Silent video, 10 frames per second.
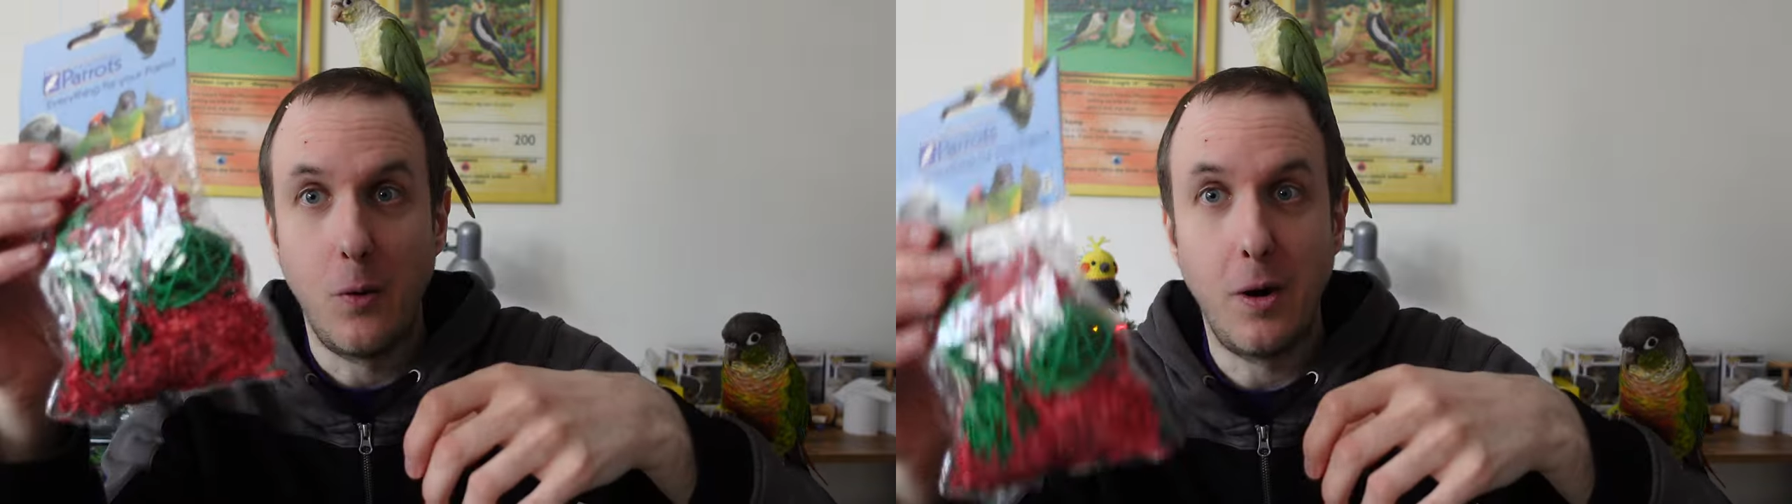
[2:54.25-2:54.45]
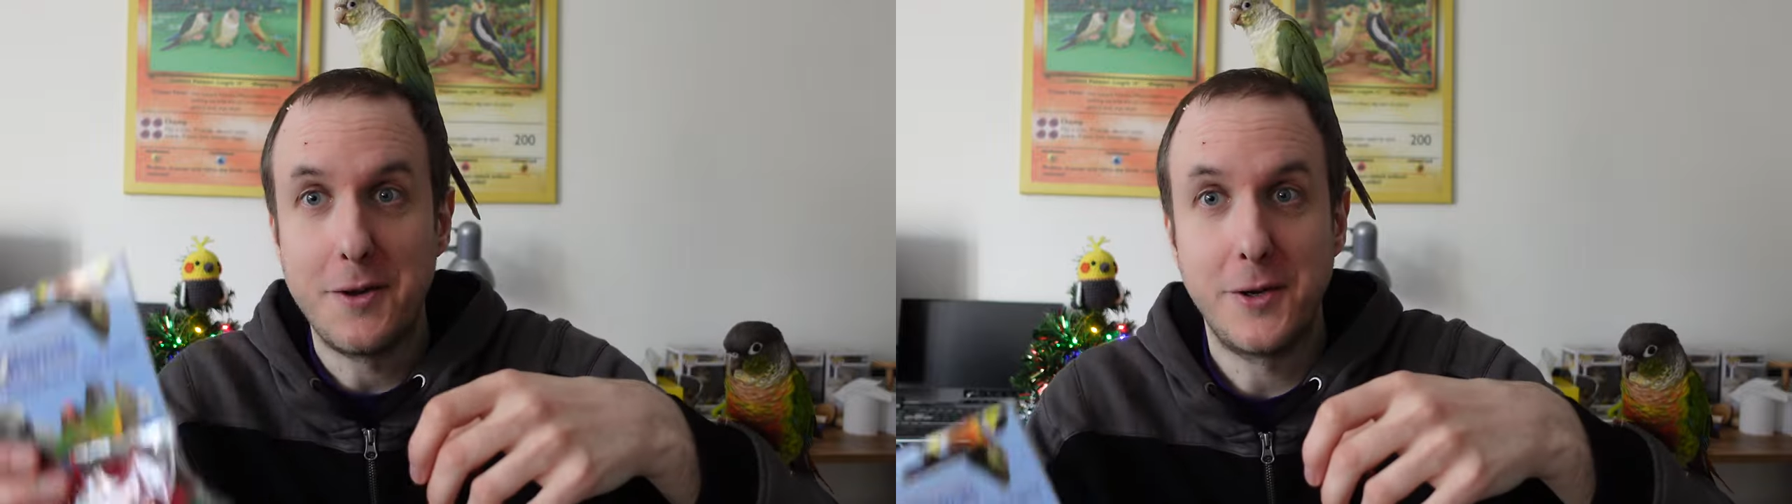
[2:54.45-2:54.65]

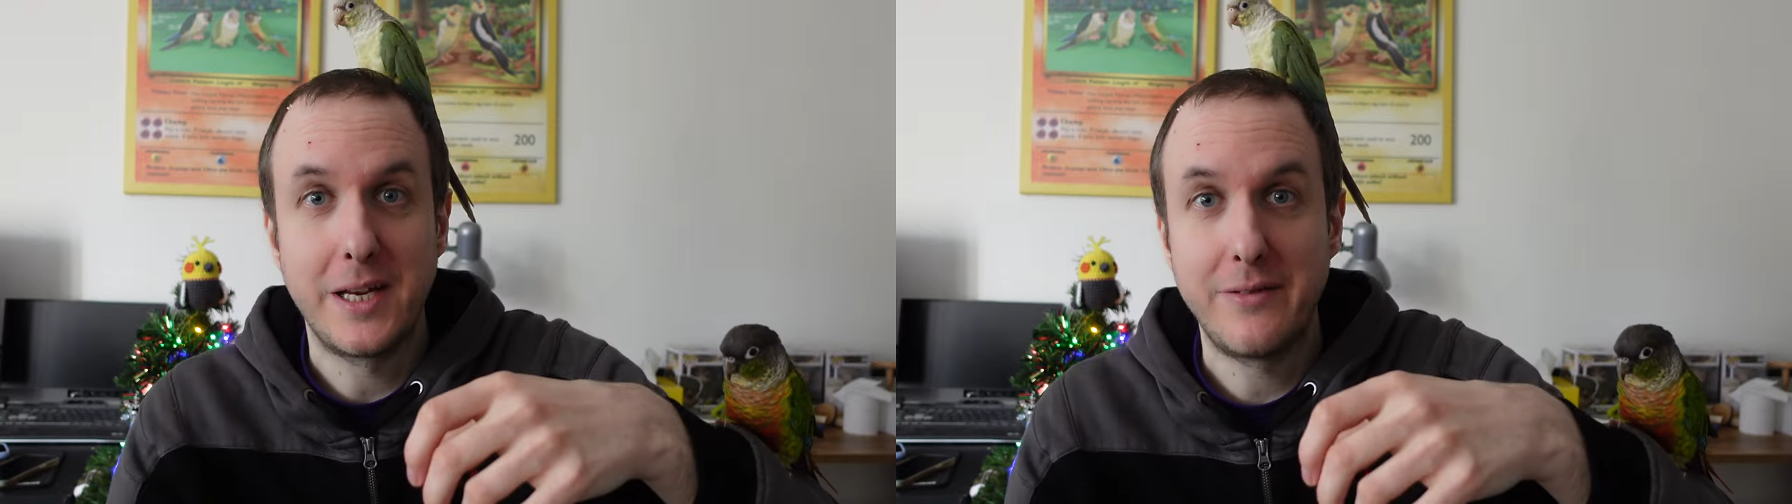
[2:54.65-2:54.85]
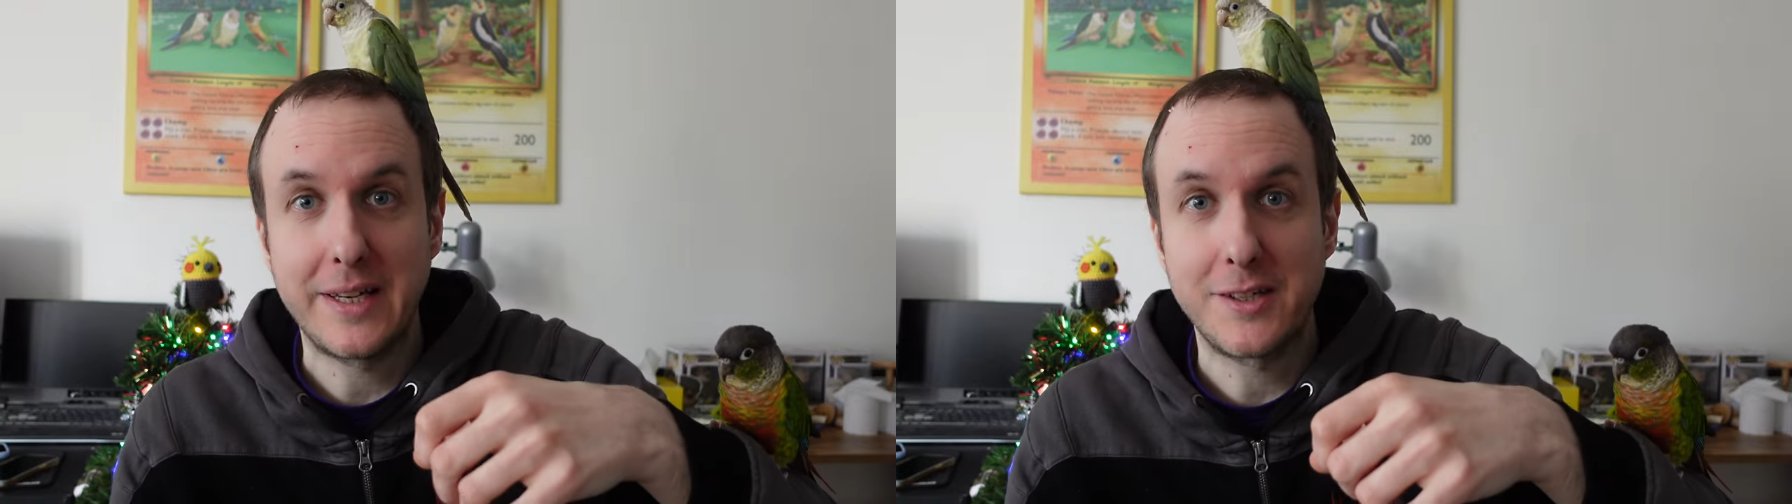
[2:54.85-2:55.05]
well, you can
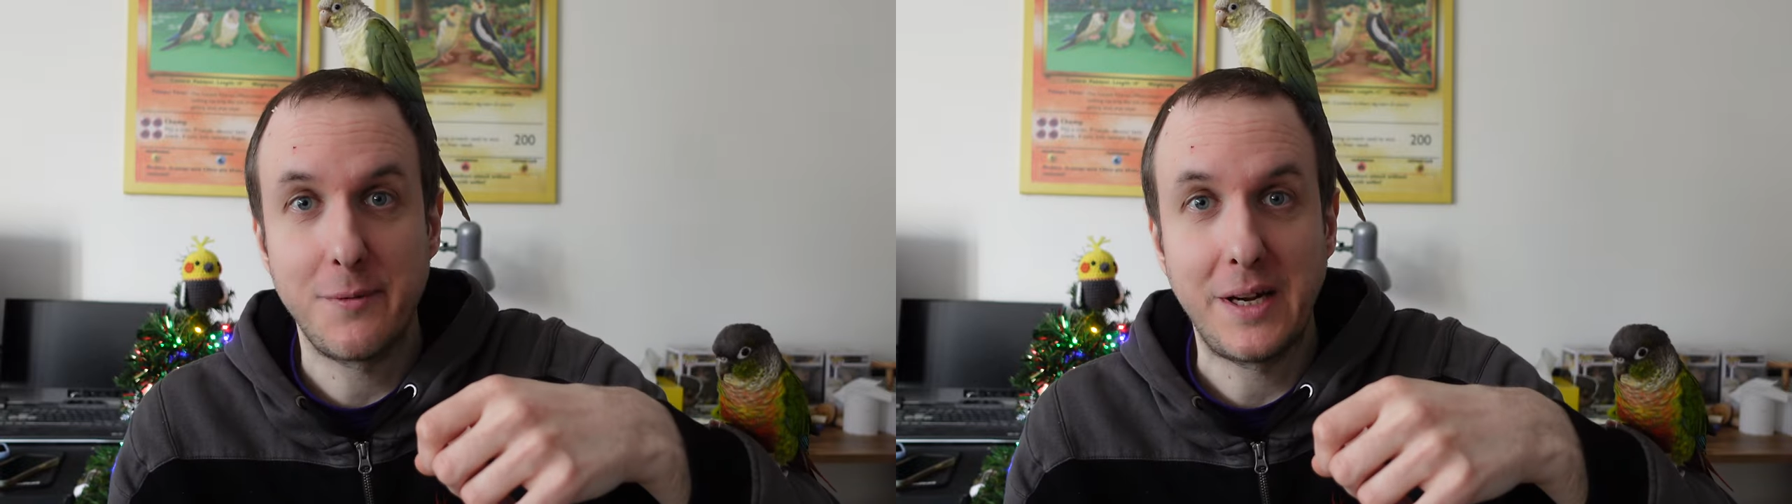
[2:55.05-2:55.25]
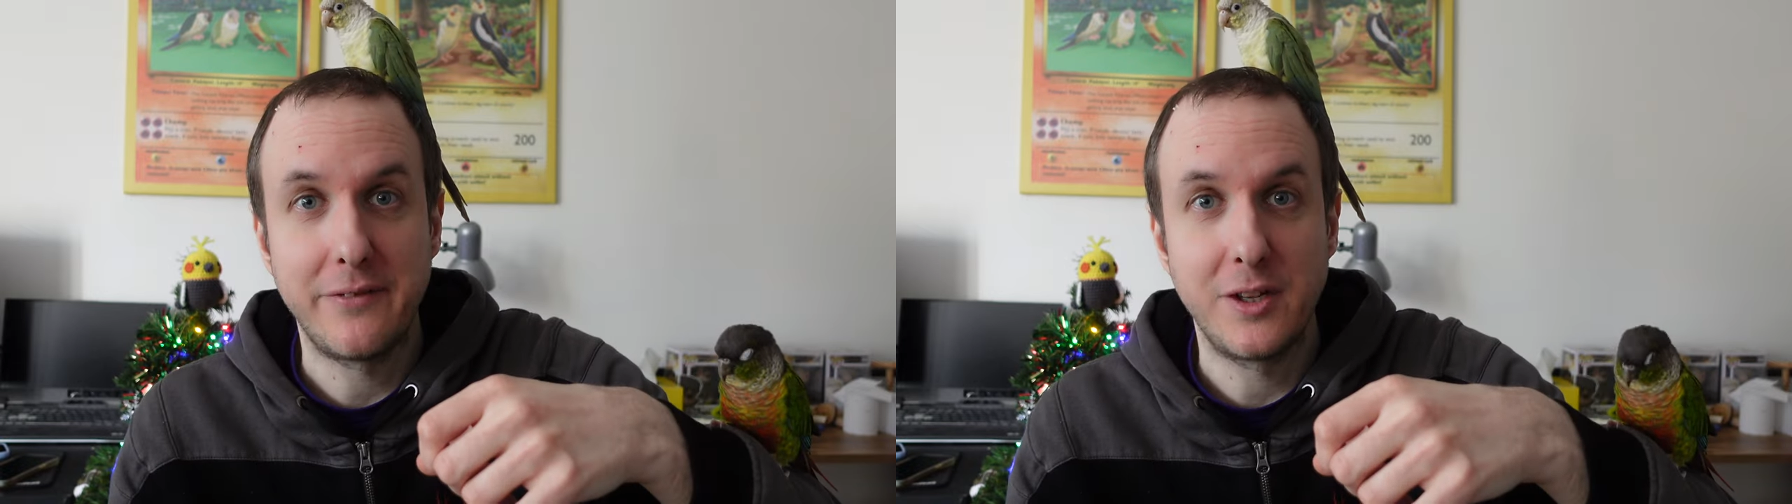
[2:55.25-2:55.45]
never get too many of